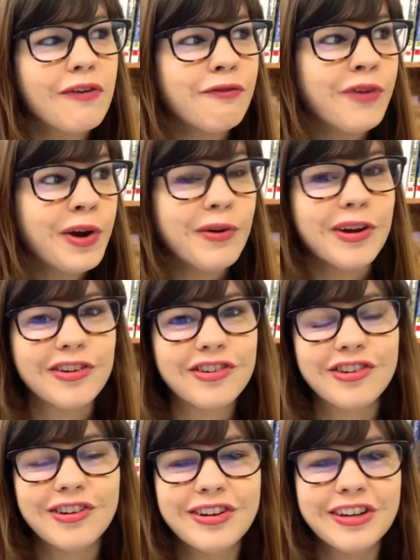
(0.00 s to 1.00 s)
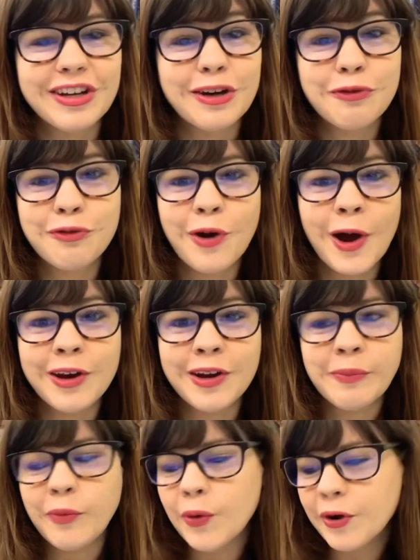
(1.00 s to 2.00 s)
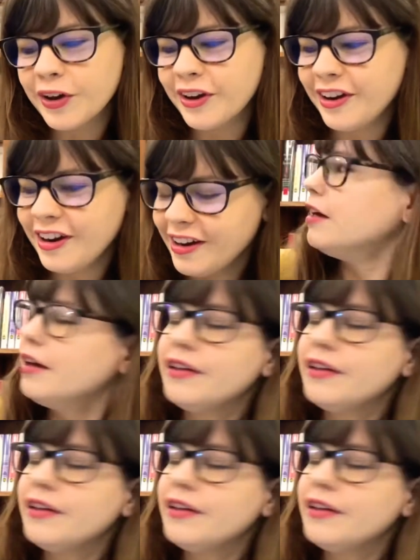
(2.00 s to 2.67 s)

very chilly Friday morning.